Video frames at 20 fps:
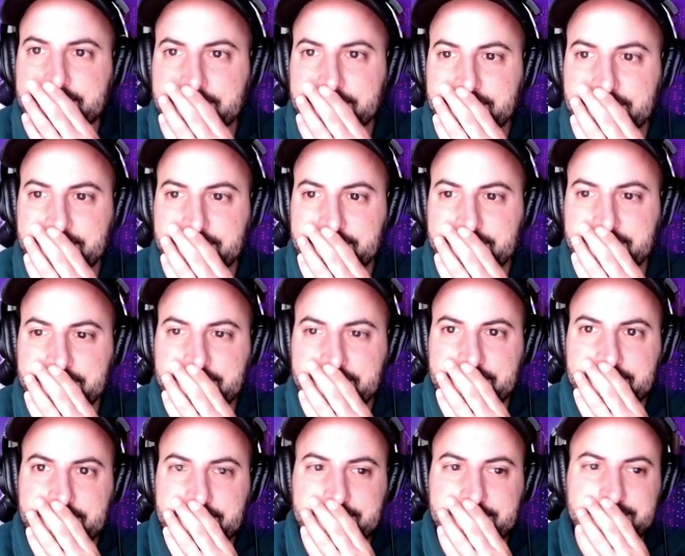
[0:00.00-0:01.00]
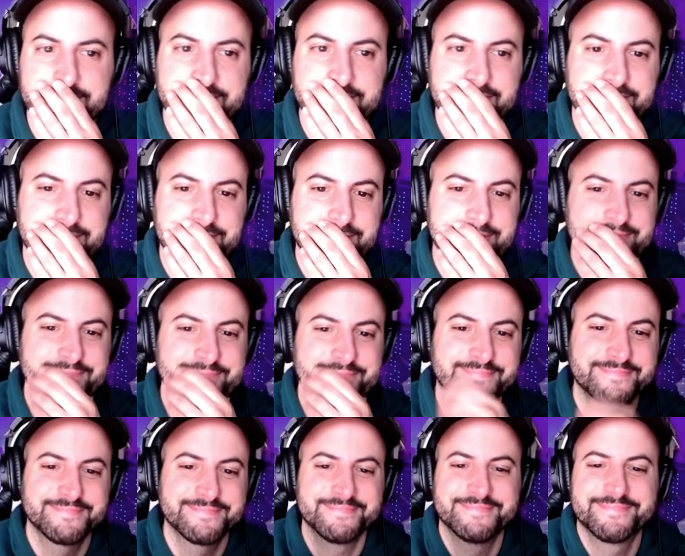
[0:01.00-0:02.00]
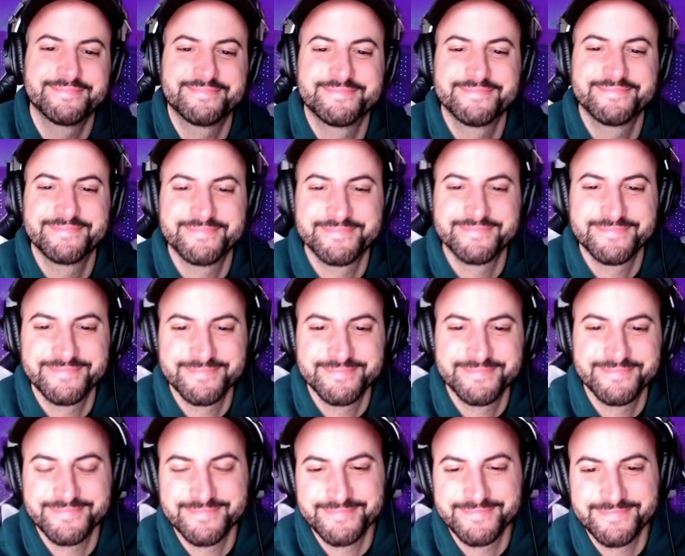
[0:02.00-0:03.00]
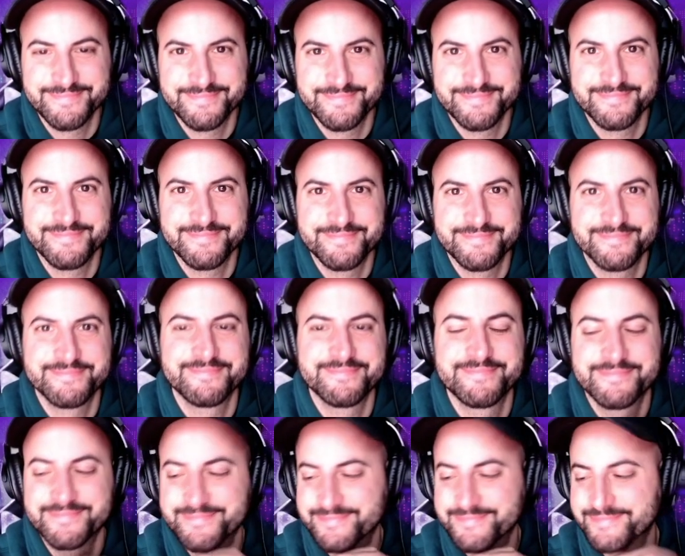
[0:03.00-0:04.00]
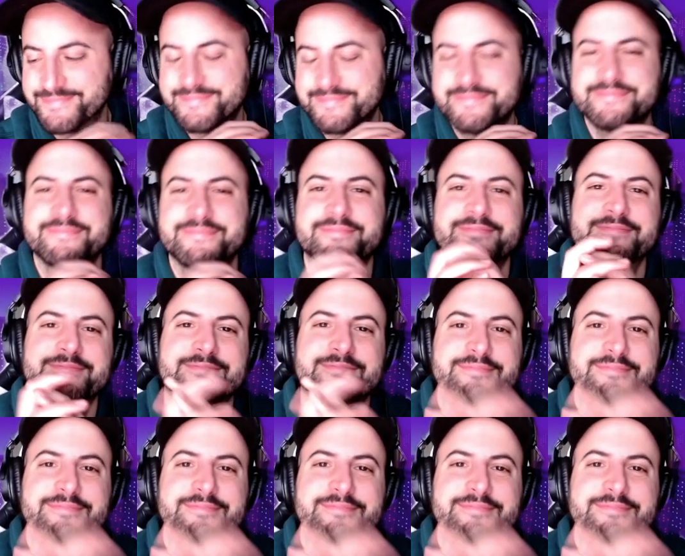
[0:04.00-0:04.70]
(not speaking)